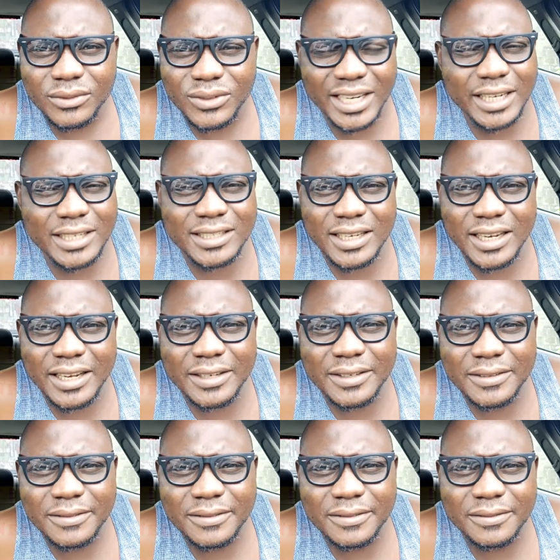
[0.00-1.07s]
when I
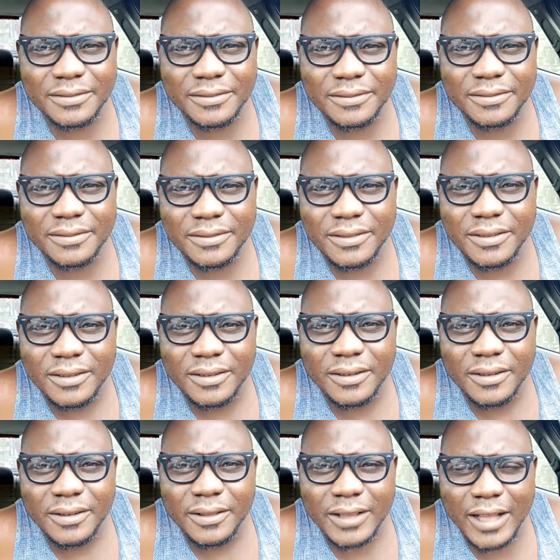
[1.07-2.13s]
say
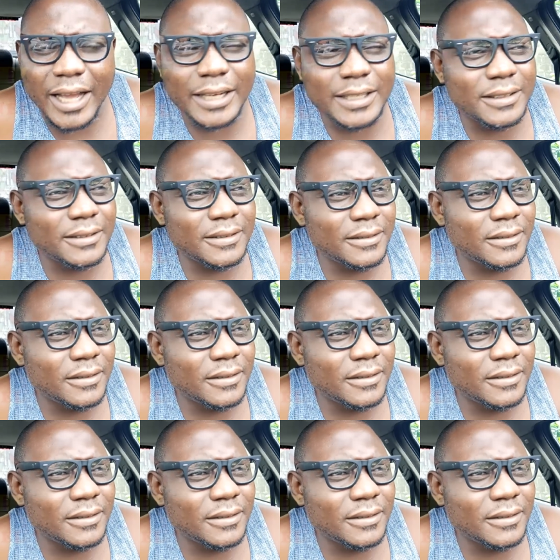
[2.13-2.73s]
that